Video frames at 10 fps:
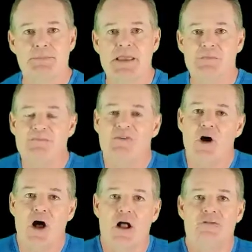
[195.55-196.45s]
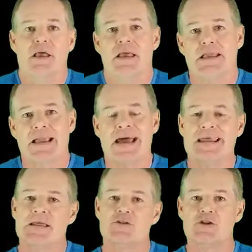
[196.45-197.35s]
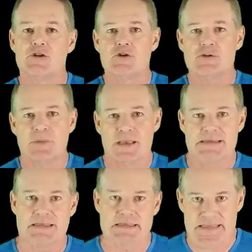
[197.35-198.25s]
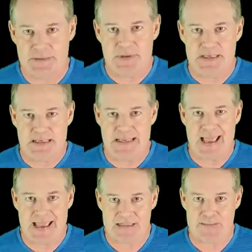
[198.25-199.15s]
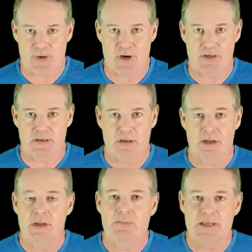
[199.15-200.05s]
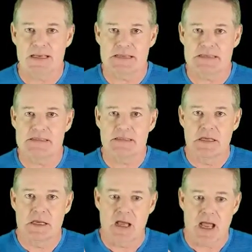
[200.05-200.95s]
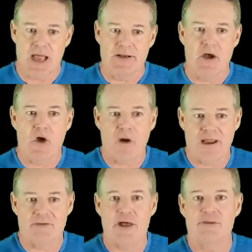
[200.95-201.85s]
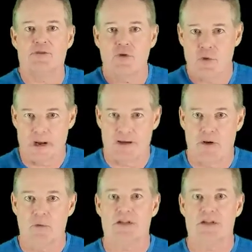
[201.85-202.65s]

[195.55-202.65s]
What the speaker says: Get me involved, kind of introduce me as the CBD expert, because I know I've gone through it.